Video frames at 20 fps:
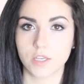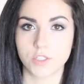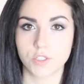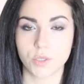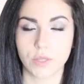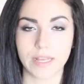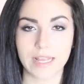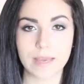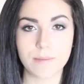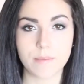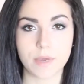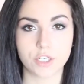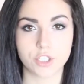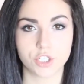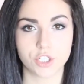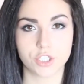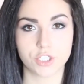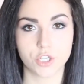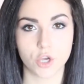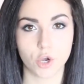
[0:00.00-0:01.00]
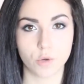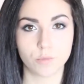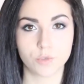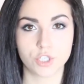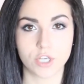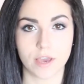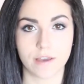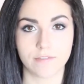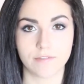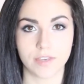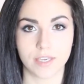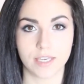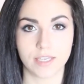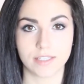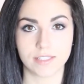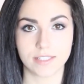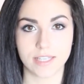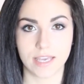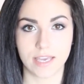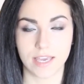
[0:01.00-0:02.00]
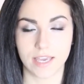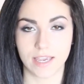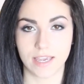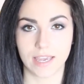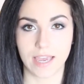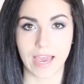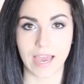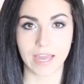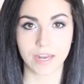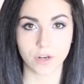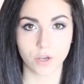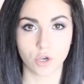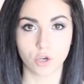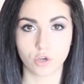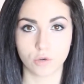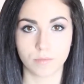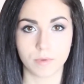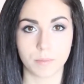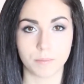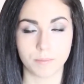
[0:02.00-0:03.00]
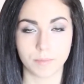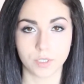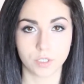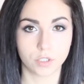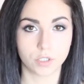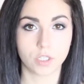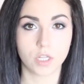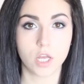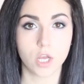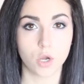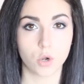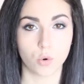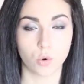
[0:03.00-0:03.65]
So like I mentioned, Home Chef is a at-home meal